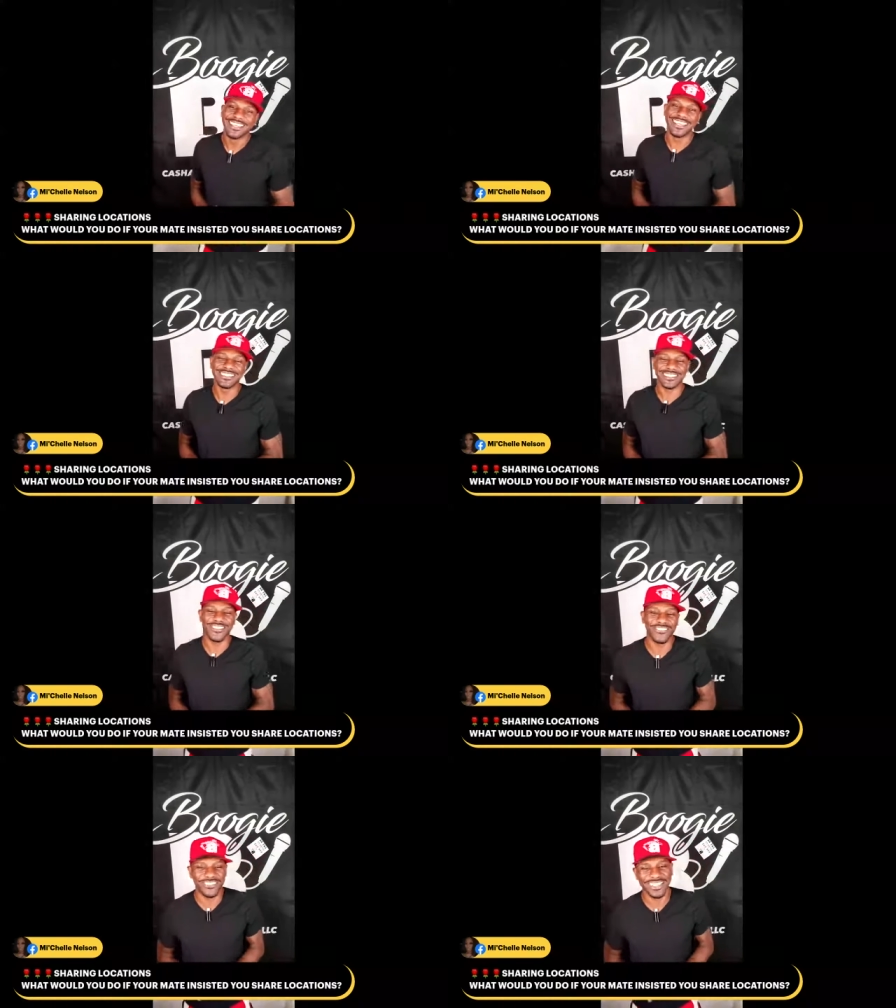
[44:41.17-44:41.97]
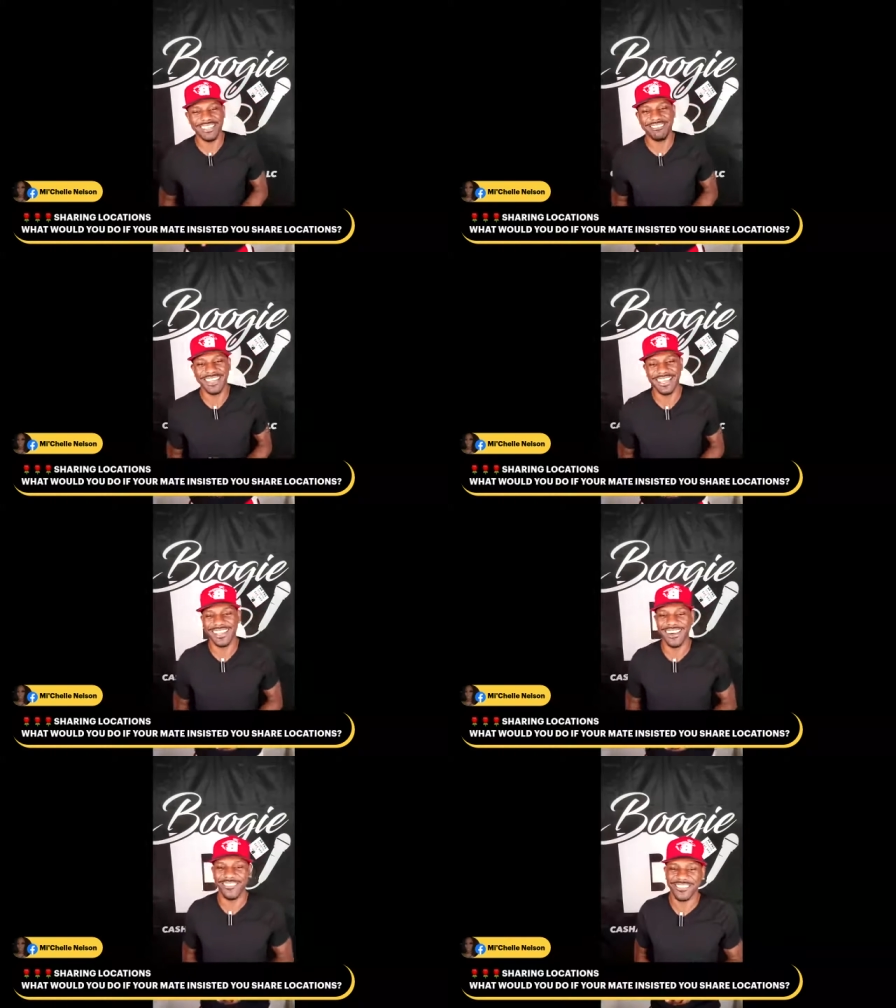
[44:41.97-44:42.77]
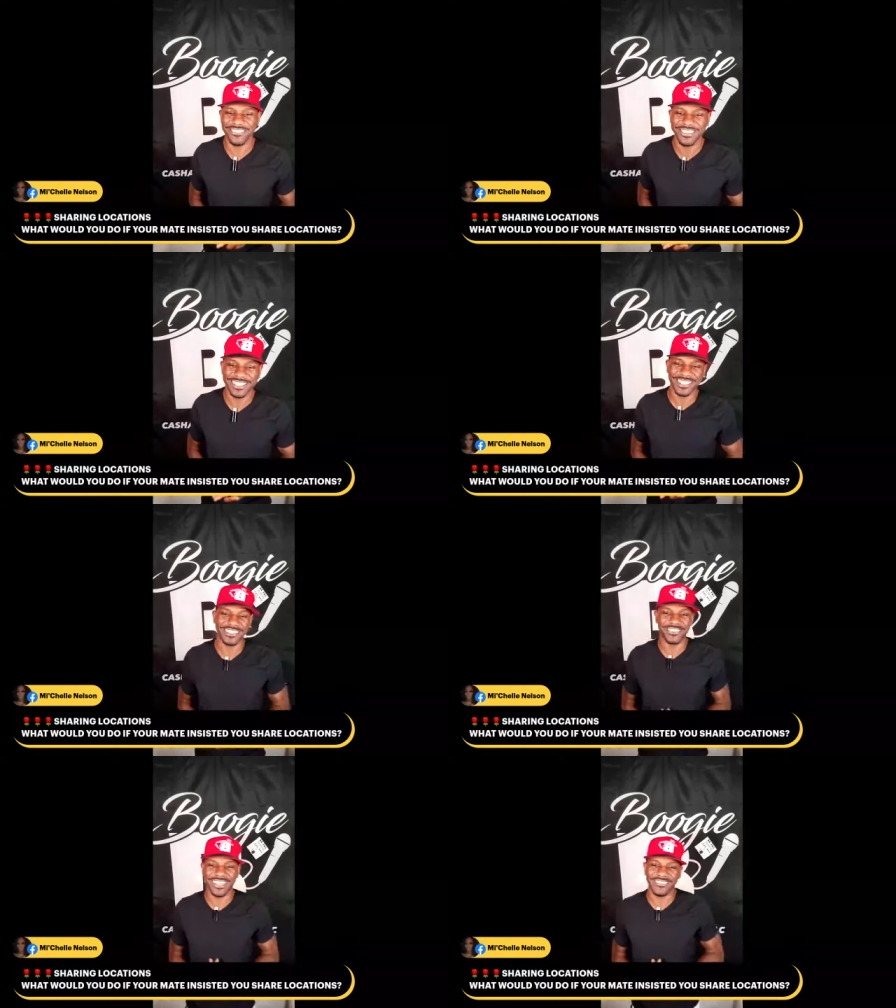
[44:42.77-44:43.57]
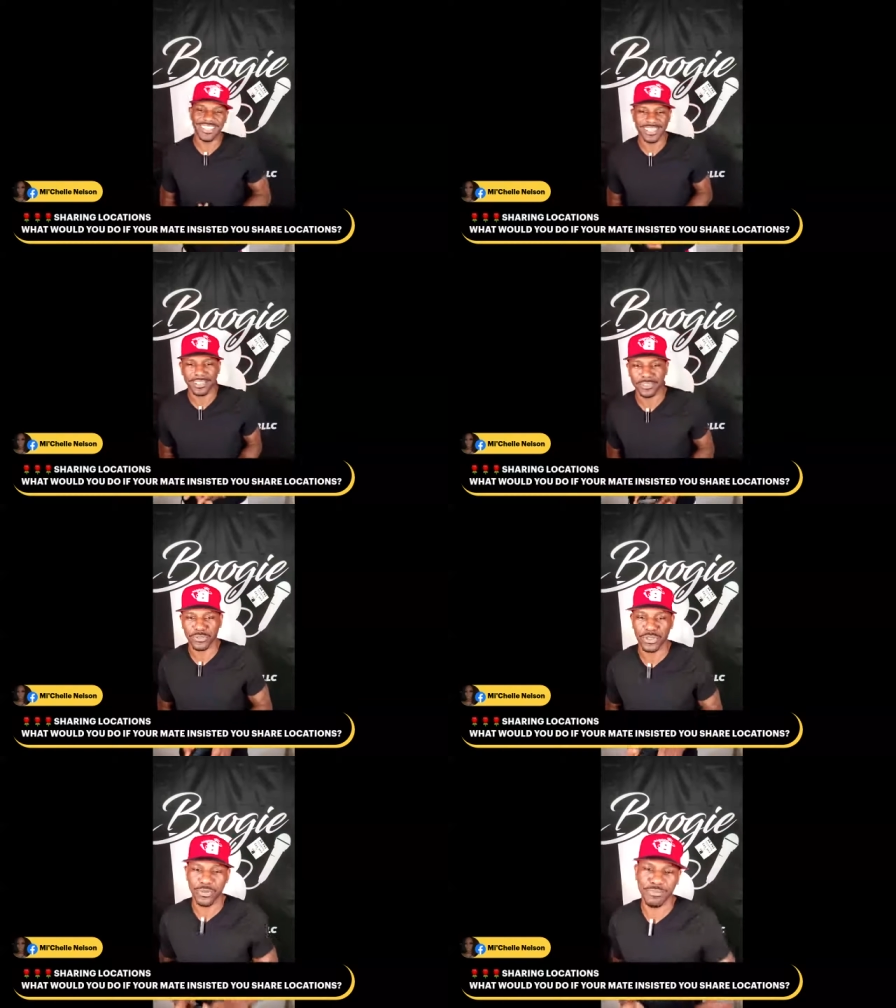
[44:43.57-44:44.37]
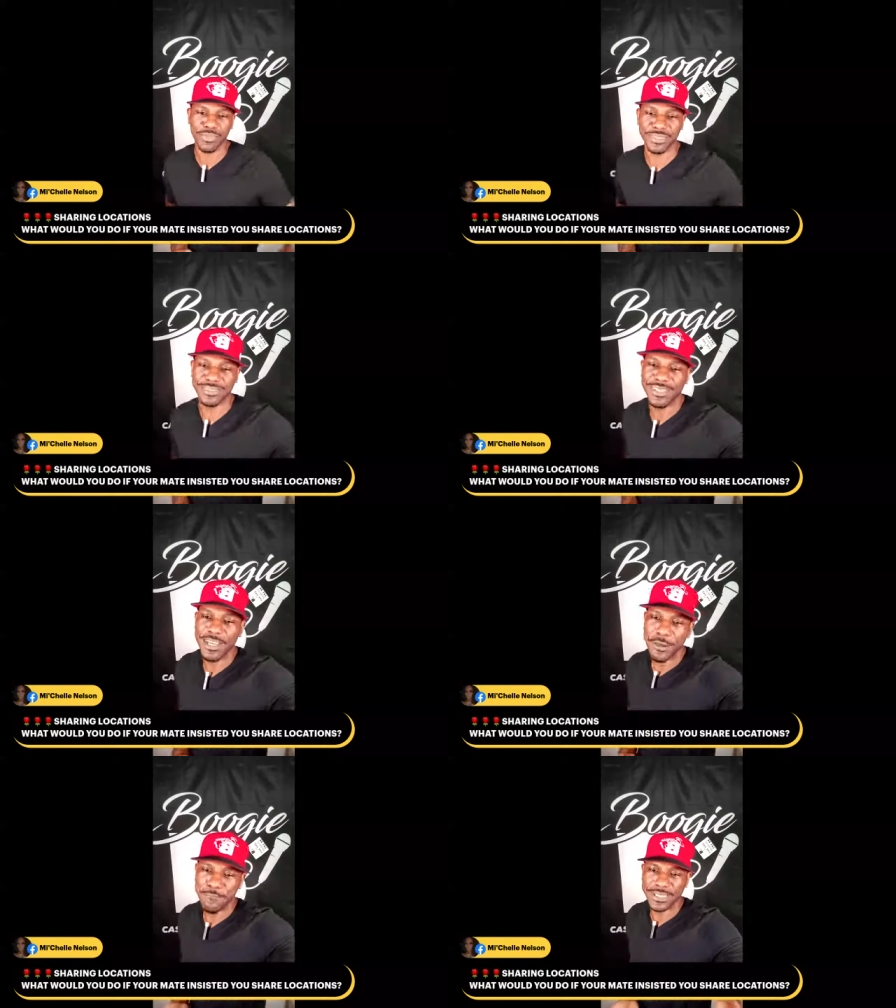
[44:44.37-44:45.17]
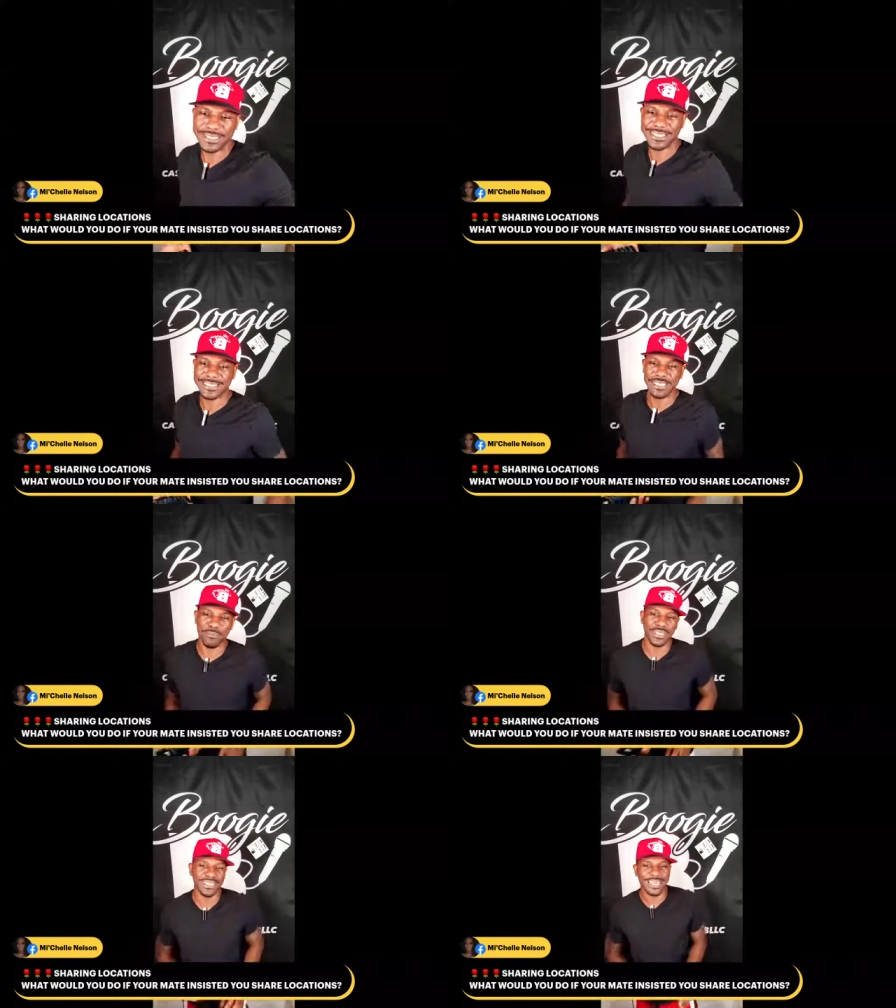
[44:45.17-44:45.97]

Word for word: that's so funny, man. Y'all from the country of the country, Quitman, Mississippi.